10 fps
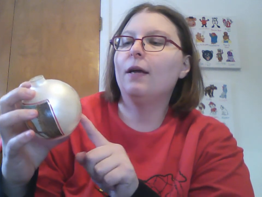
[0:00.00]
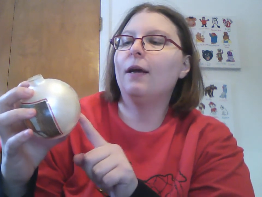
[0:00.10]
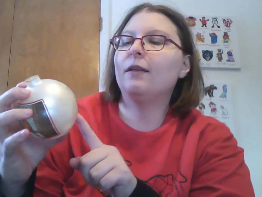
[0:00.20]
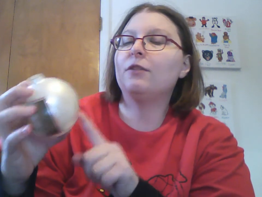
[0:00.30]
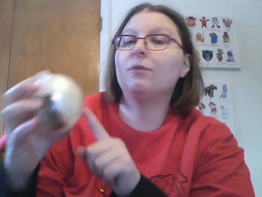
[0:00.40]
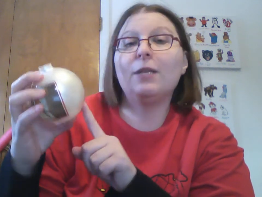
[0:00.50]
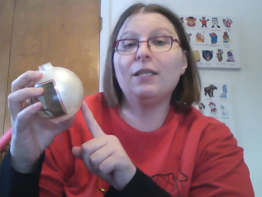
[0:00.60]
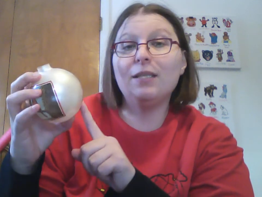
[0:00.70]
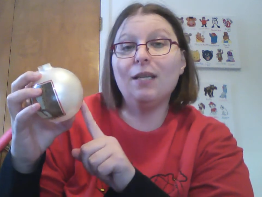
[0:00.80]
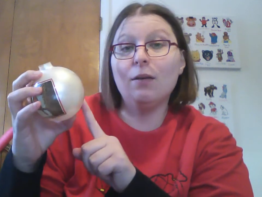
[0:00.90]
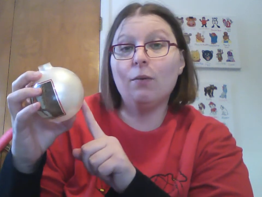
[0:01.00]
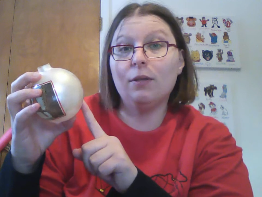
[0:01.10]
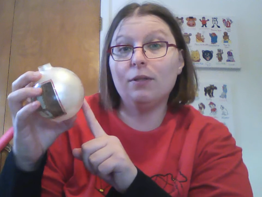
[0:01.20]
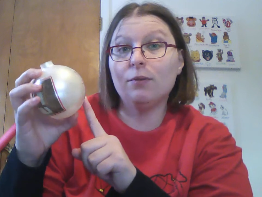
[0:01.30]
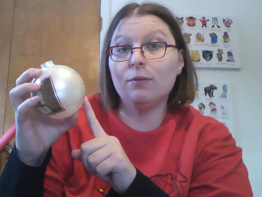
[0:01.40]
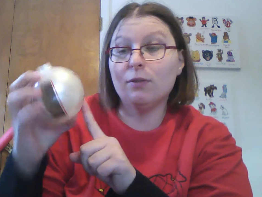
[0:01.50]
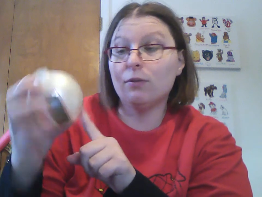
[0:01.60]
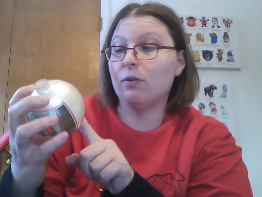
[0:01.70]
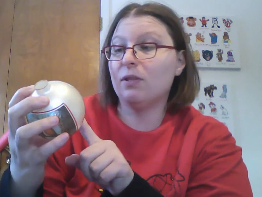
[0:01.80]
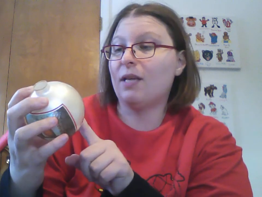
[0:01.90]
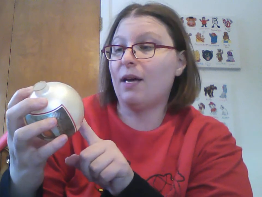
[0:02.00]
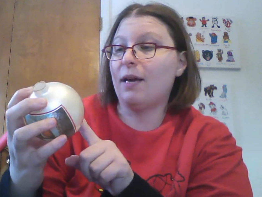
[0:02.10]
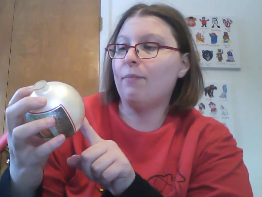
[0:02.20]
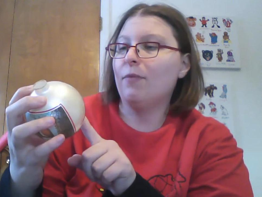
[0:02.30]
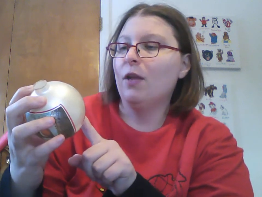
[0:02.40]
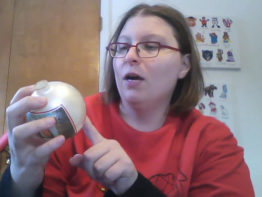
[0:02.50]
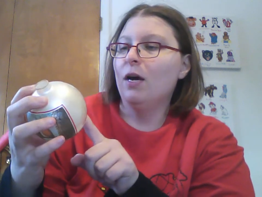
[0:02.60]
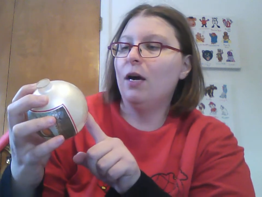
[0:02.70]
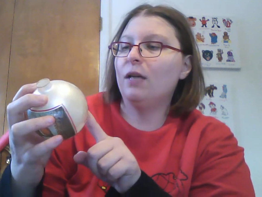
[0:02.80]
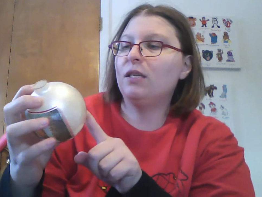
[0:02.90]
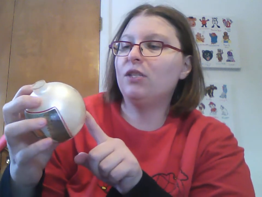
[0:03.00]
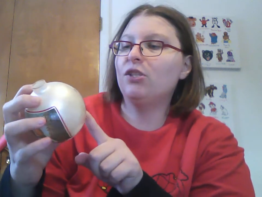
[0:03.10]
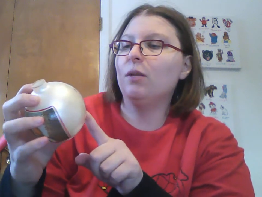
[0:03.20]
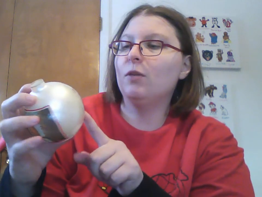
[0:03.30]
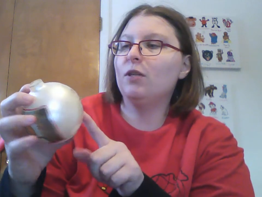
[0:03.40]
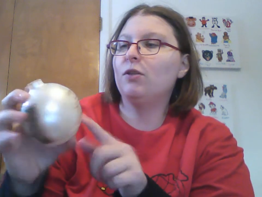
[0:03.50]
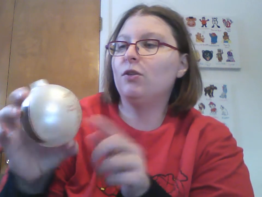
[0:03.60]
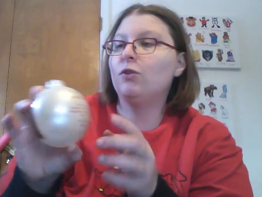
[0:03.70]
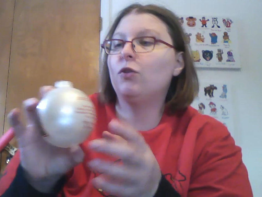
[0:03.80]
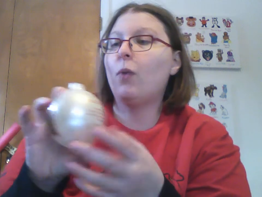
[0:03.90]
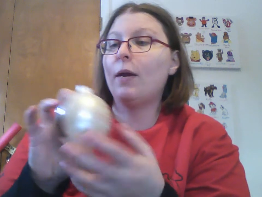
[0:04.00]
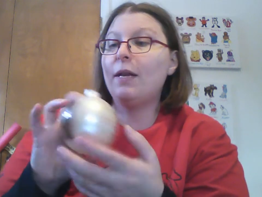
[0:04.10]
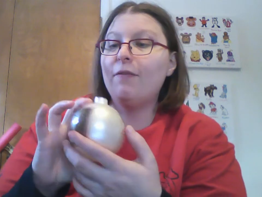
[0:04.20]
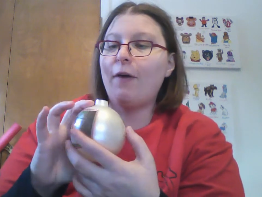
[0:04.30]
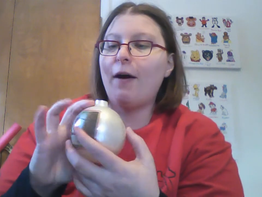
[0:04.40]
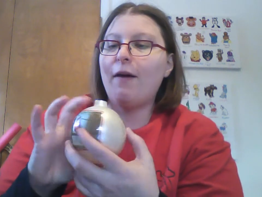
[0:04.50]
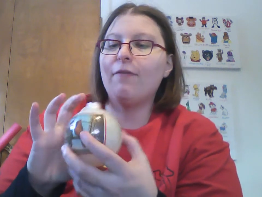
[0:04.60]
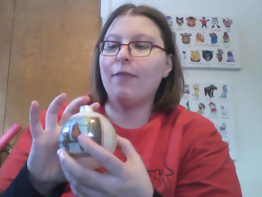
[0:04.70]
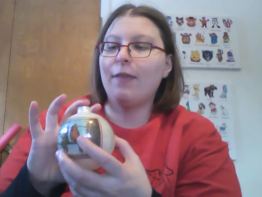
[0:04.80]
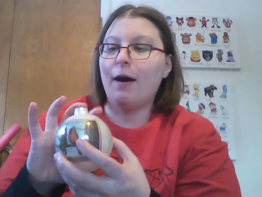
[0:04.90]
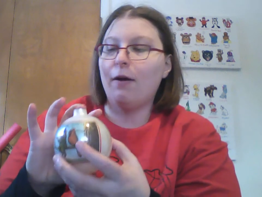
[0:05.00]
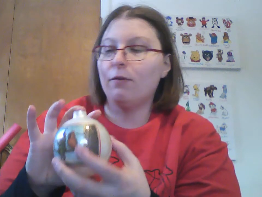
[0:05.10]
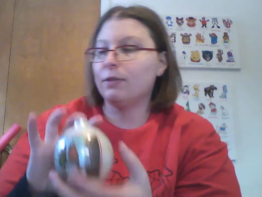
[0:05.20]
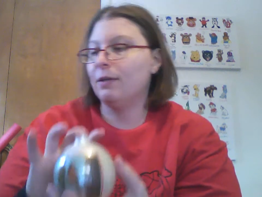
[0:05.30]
And it's from 1981, so it's as old as I am. Edition limited to 25,000.